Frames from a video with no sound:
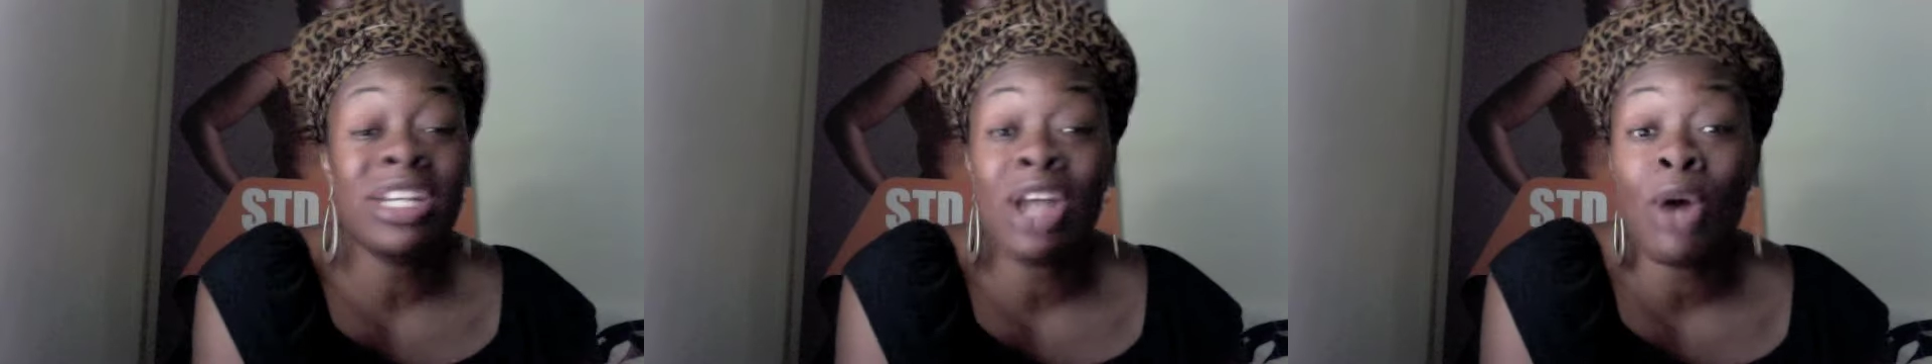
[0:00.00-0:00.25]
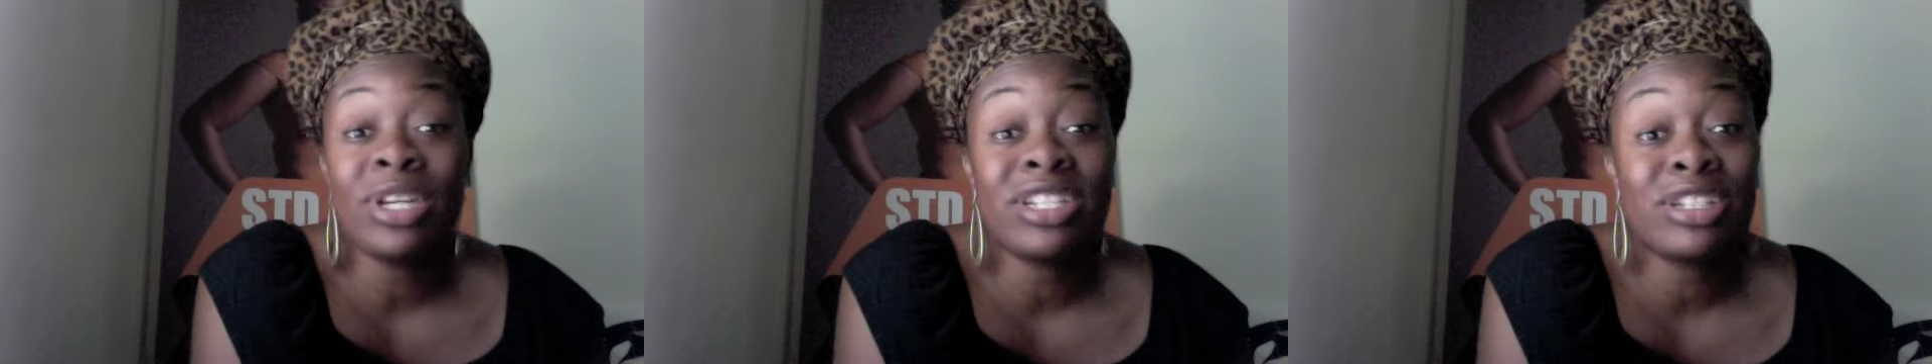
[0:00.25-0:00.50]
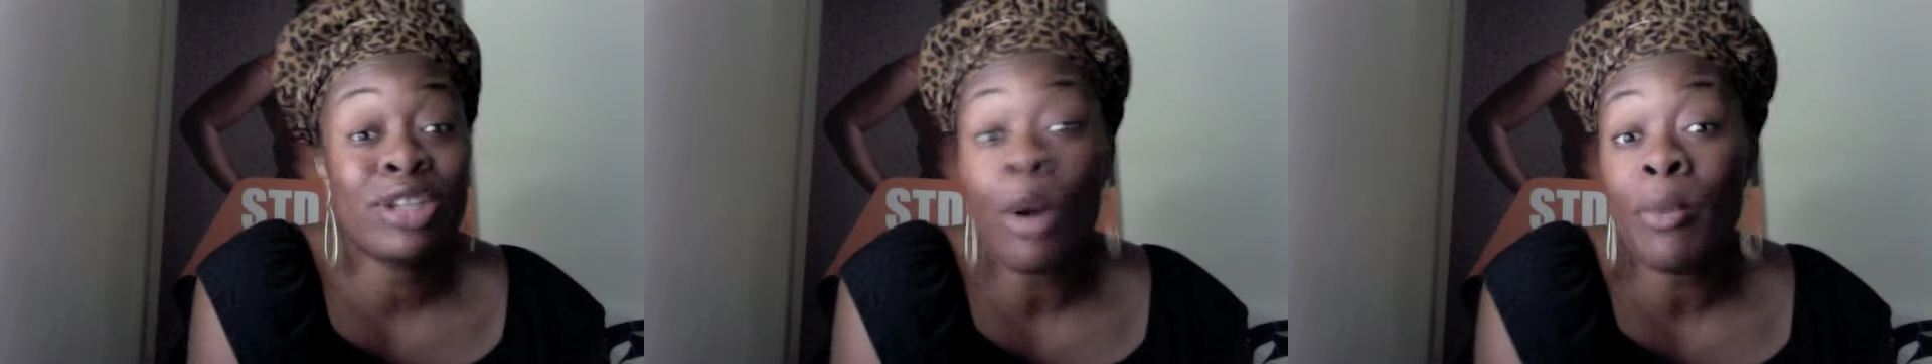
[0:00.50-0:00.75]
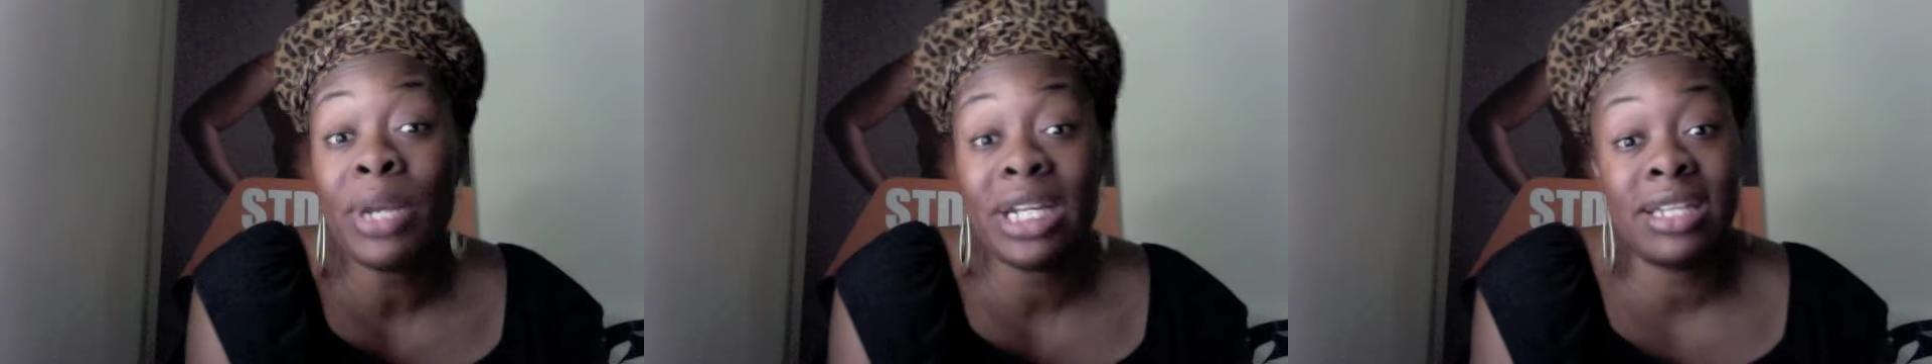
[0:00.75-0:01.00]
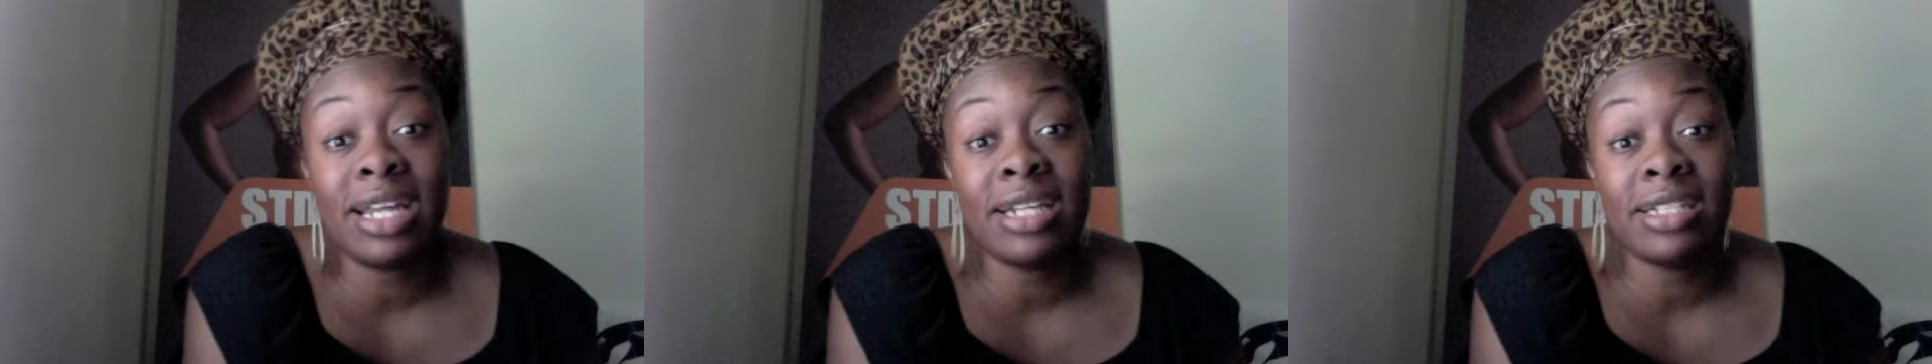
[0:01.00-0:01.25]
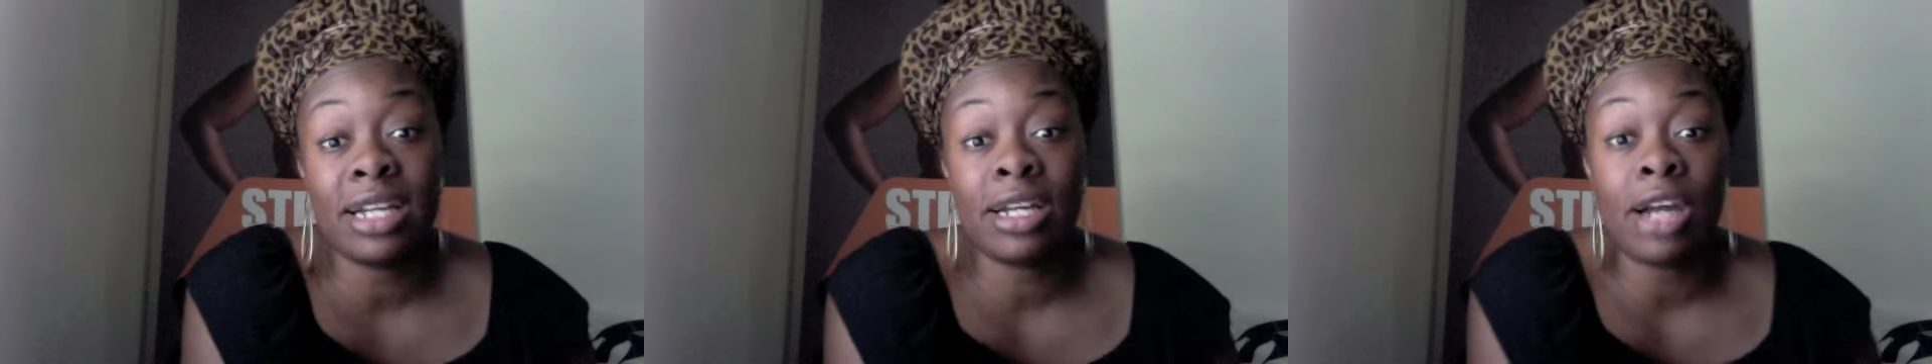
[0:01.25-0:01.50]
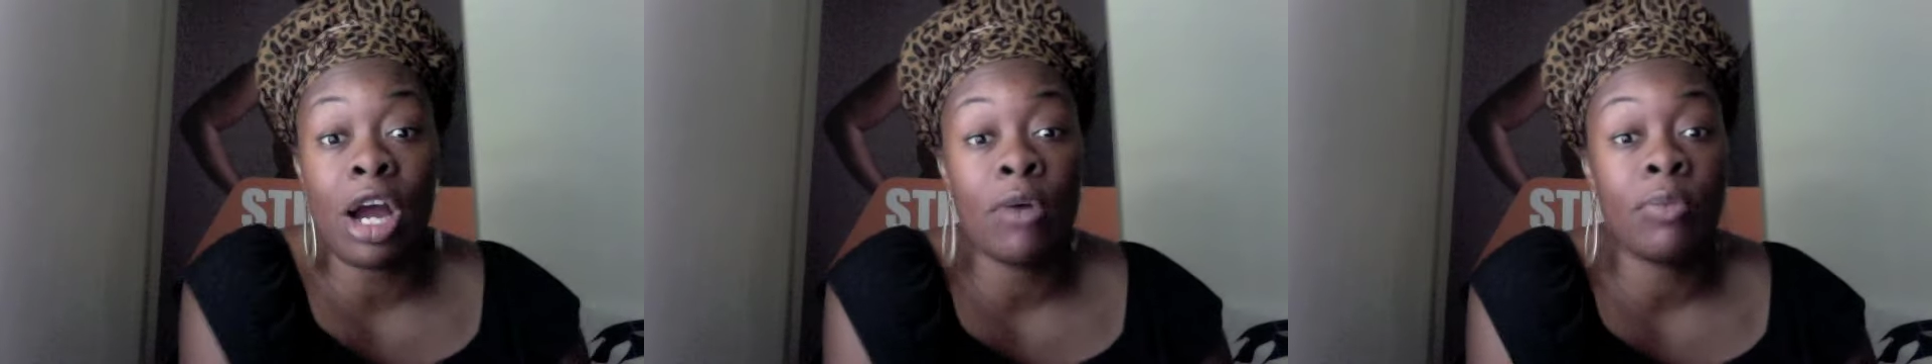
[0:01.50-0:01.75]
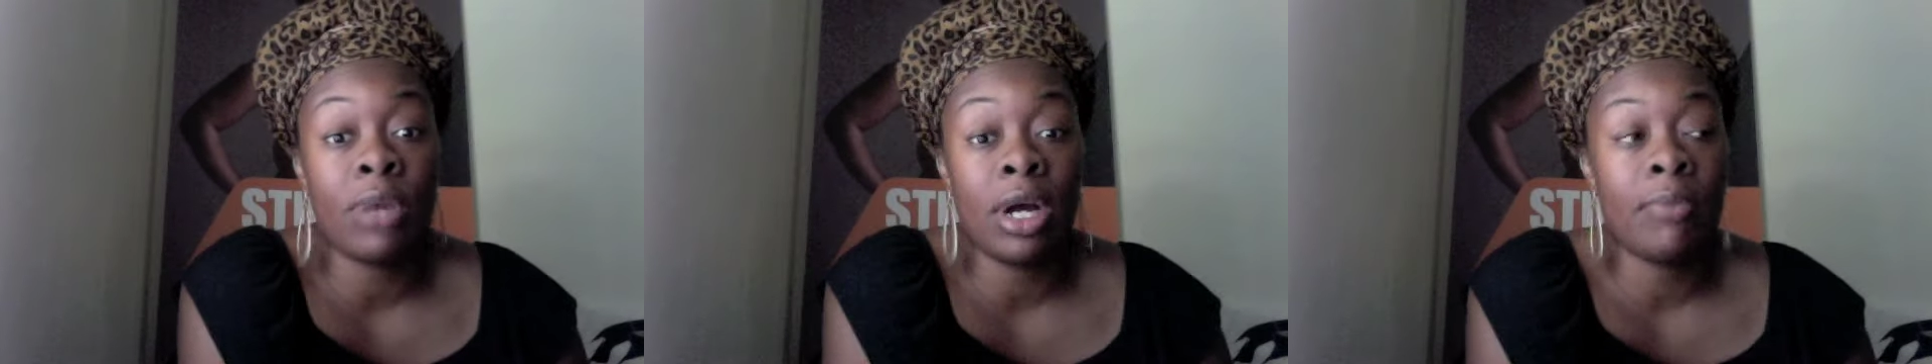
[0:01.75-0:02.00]
know it's so many things that can
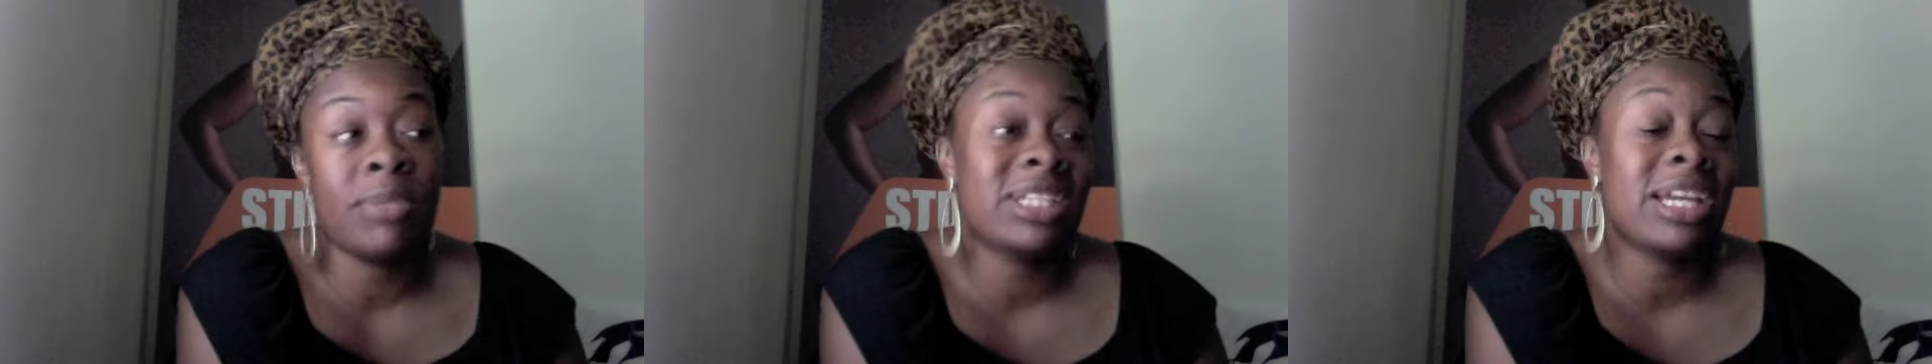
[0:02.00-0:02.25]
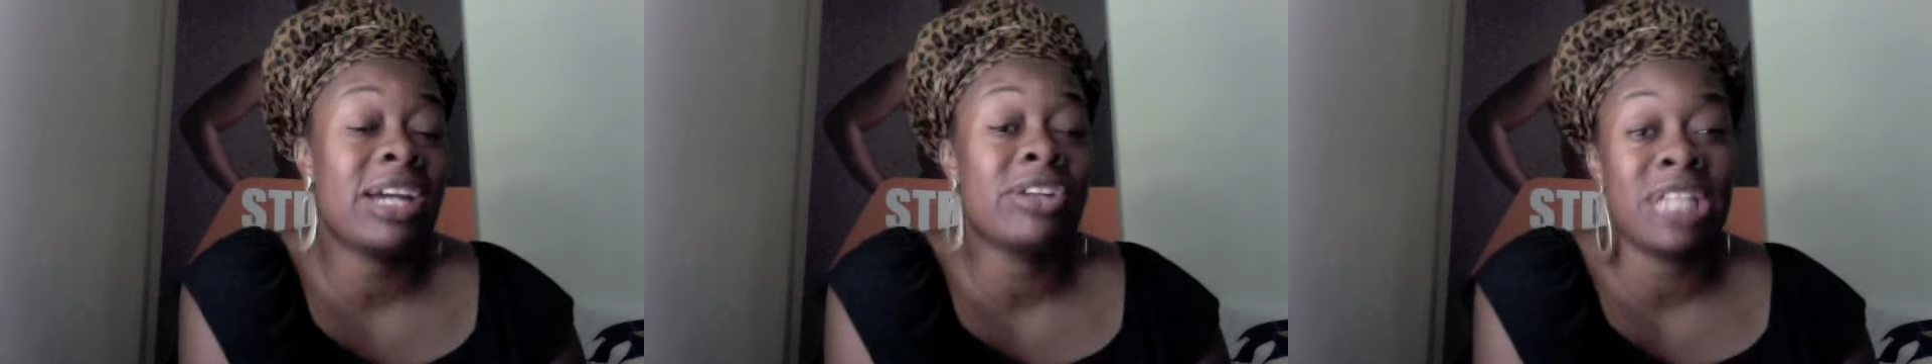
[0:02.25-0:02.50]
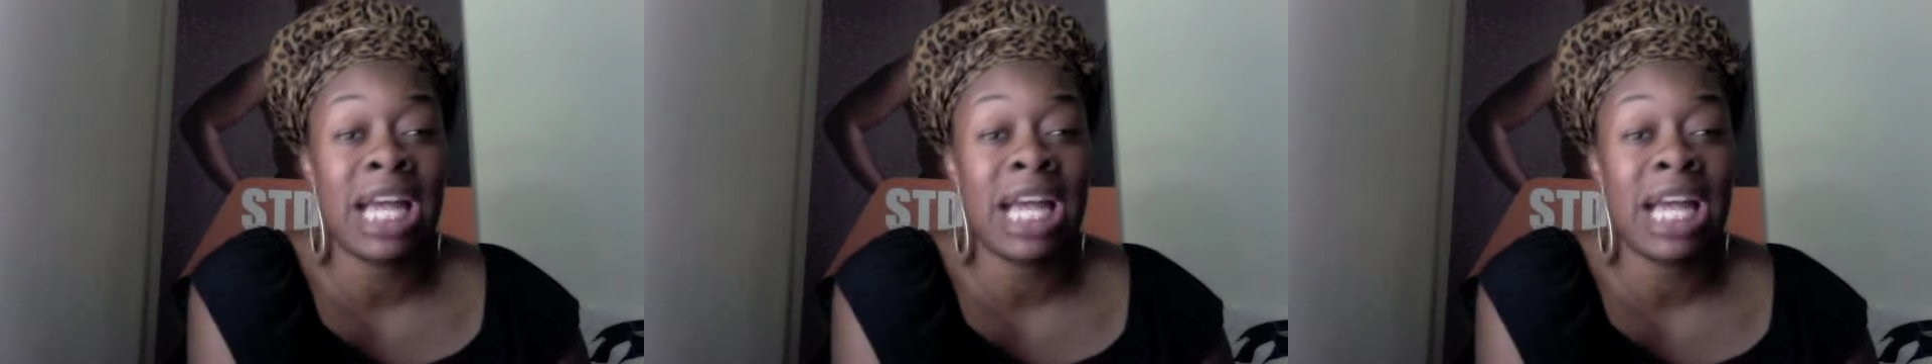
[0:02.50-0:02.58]
cause miscarriage.